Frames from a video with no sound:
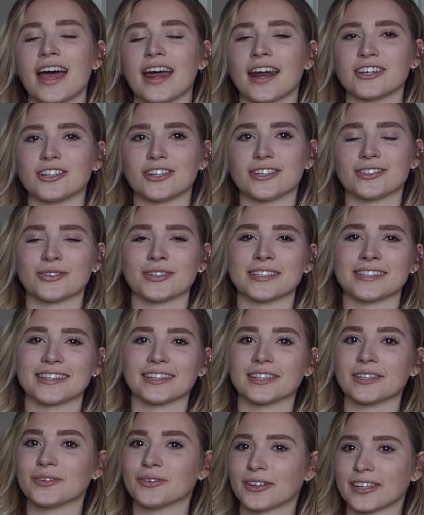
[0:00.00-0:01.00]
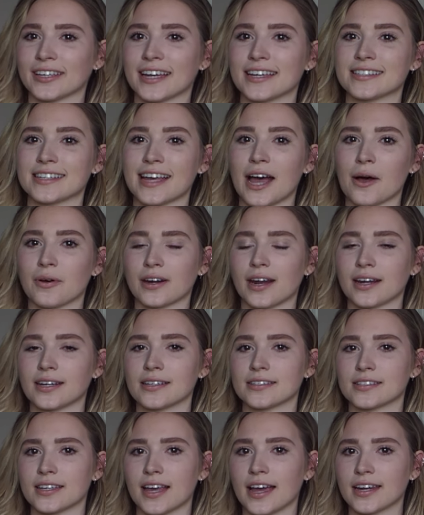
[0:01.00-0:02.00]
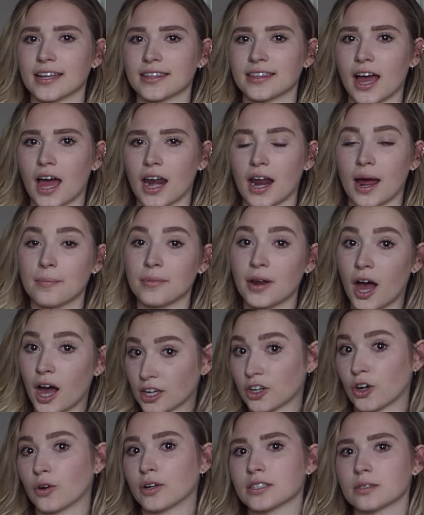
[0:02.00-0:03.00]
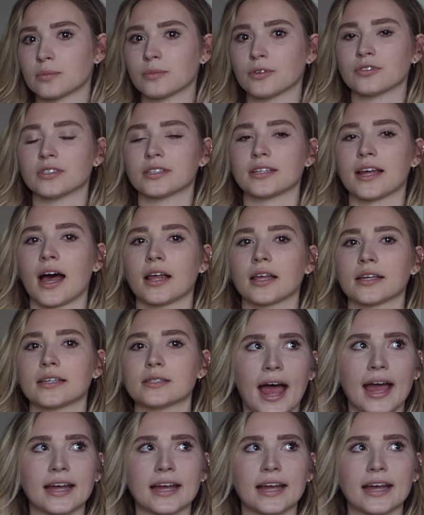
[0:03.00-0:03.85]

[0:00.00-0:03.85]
and I just recently realized that when I decided that I'm not going to move to Dallas.